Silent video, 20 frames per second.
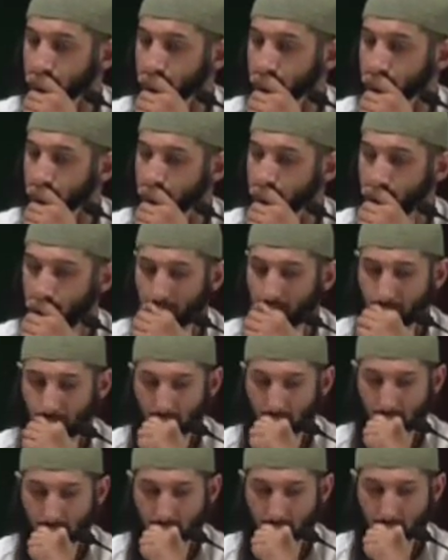
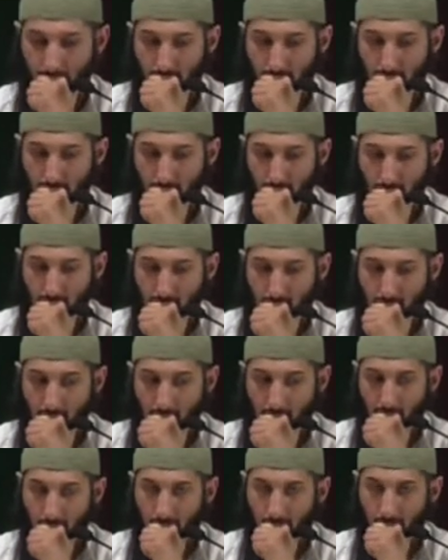
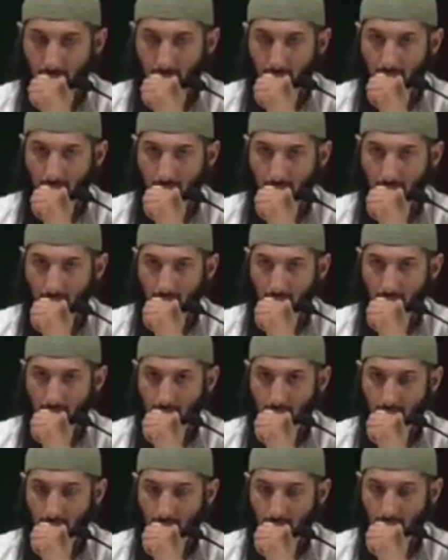
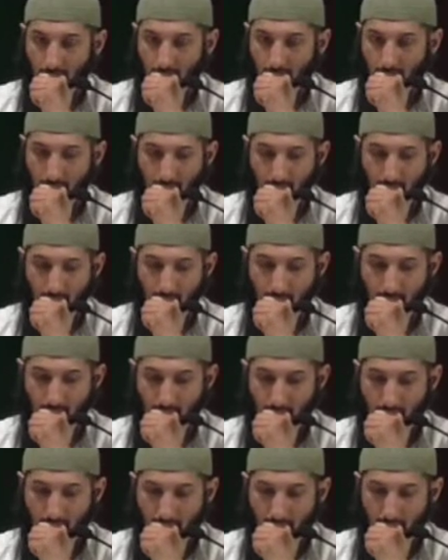
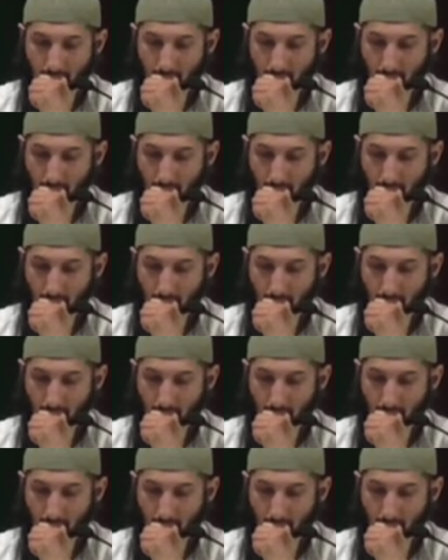[no speech]